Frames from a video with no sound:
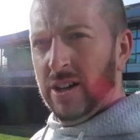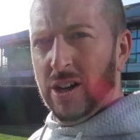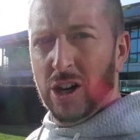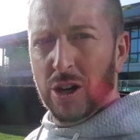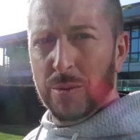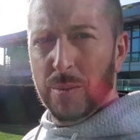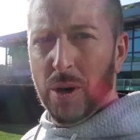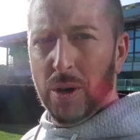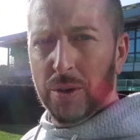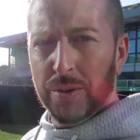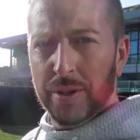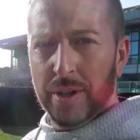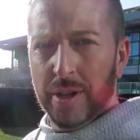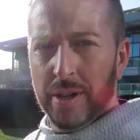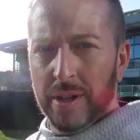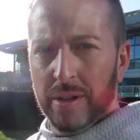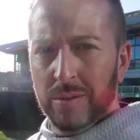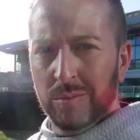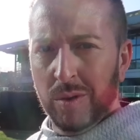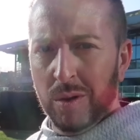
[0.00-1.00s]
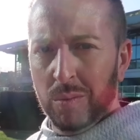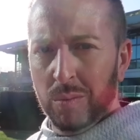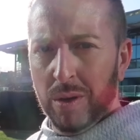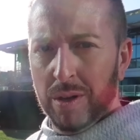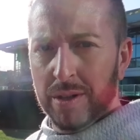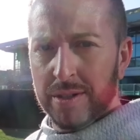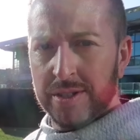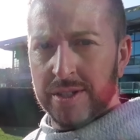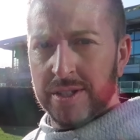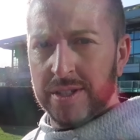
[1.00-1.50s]
I'm on what
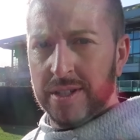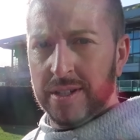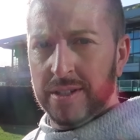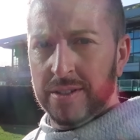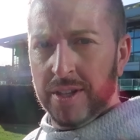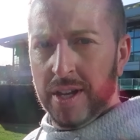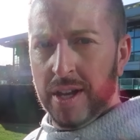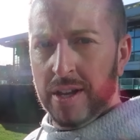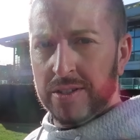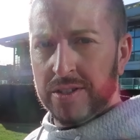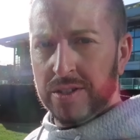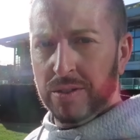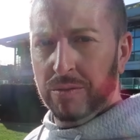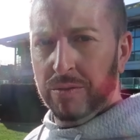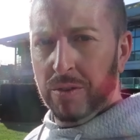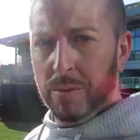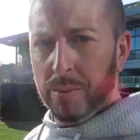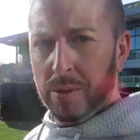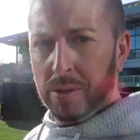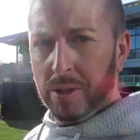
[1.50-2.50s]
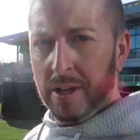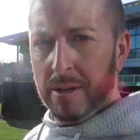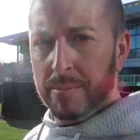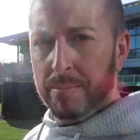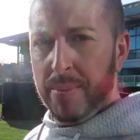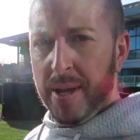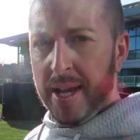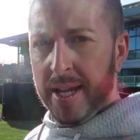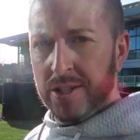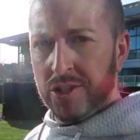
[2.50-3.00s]
was the Arsenal Football
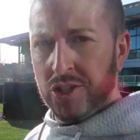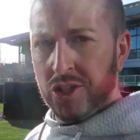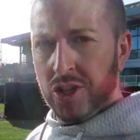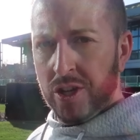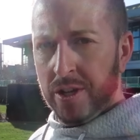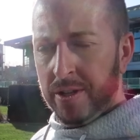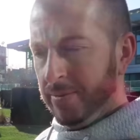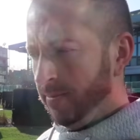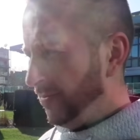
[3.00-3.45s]
Club pitch.